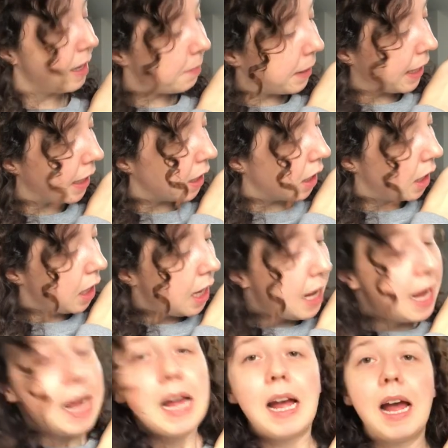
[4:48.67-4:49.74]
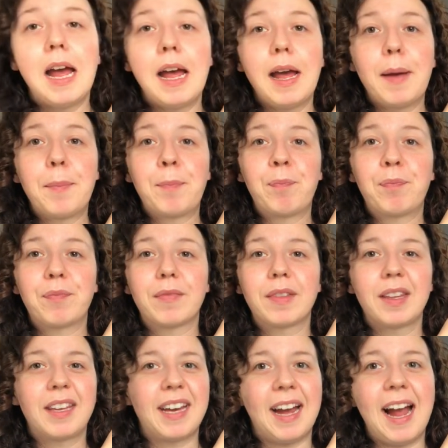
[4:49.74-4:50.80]
I mean,
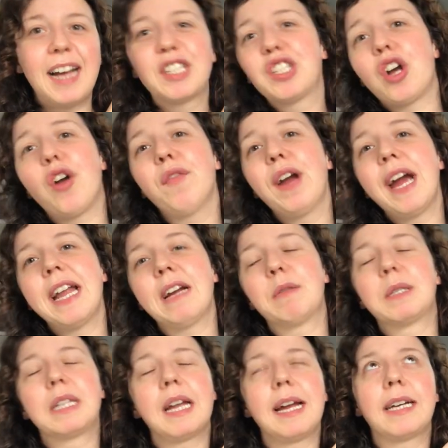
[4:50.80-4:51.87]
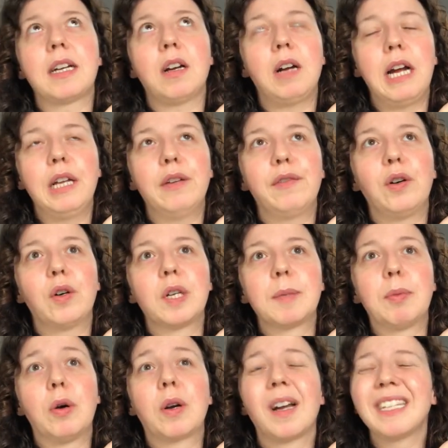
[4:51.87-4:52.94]
yeah, I saw it and I was like, oh, I love Hocus
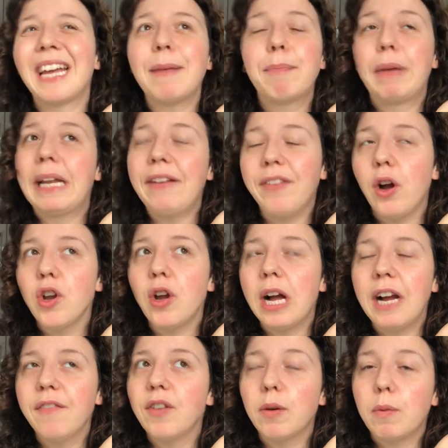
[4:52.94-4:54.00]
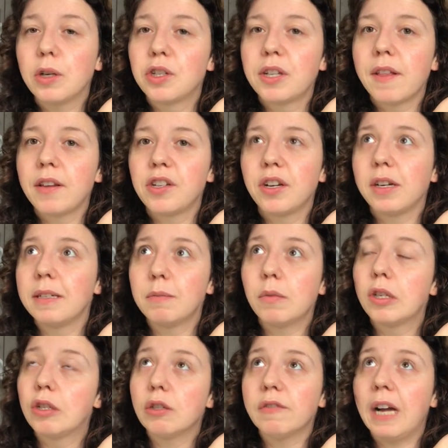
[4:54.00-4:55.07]
Pocus. Believe it or not, I have not watched it this year. I didn't
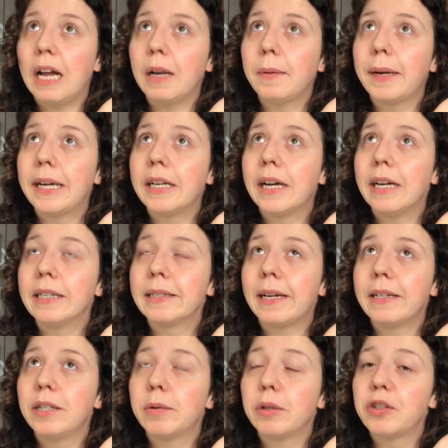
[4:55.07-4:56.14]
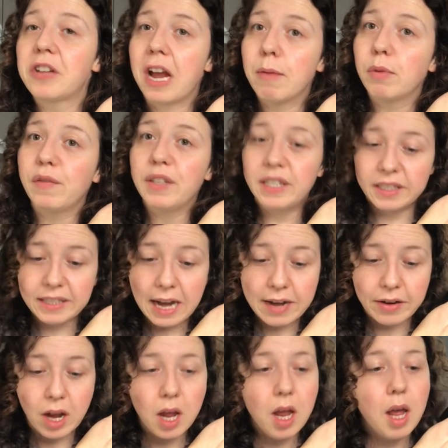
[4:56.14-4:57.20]
watch it over Halloween. I decided to watch scary movies
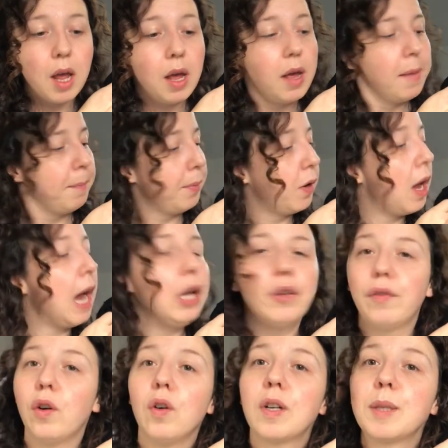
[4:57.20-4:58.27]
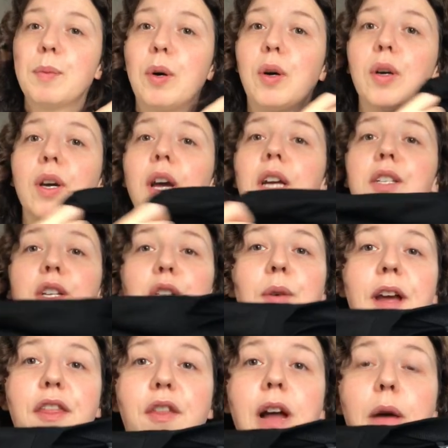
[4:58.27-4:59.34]
instead. But I love Hocus Pocus, so
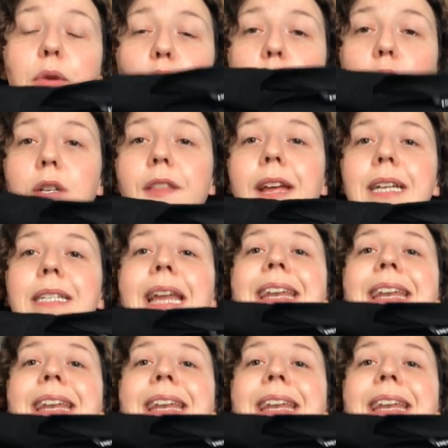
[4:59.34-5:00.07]
I thought I would order this.